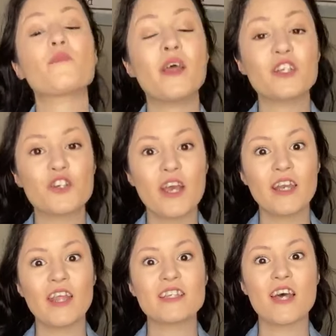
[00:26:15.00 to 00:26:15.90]
not tried
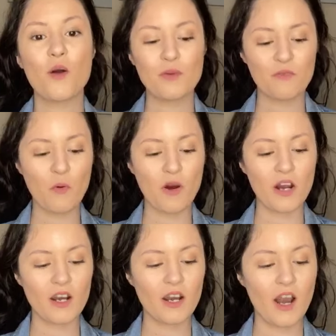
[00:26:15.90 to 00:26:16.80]
this out
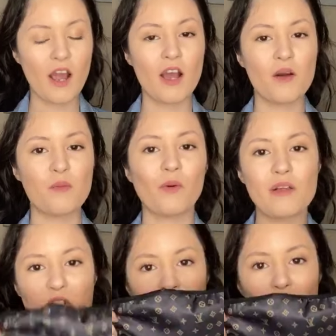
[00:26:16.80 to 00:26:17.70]
before. Well, I've
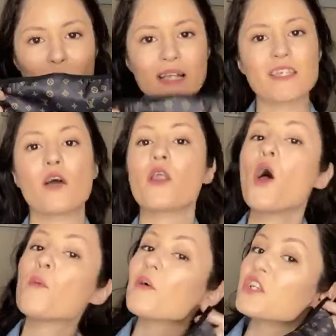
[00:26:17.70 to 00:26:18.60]
tried the mask on,
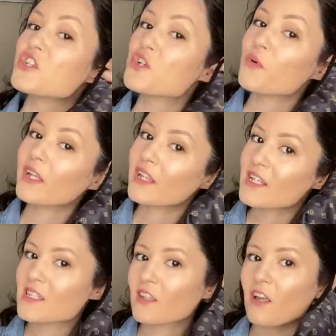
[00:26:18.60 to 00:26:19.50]
but doing
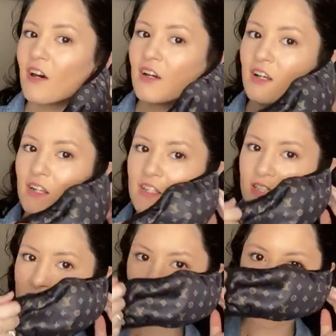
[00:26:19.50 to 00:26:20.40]
this look,
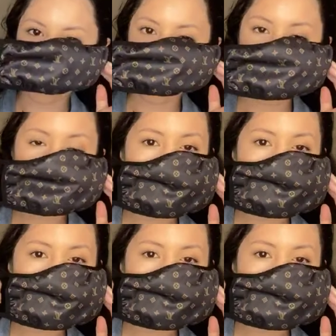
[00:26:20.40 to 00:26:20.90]
so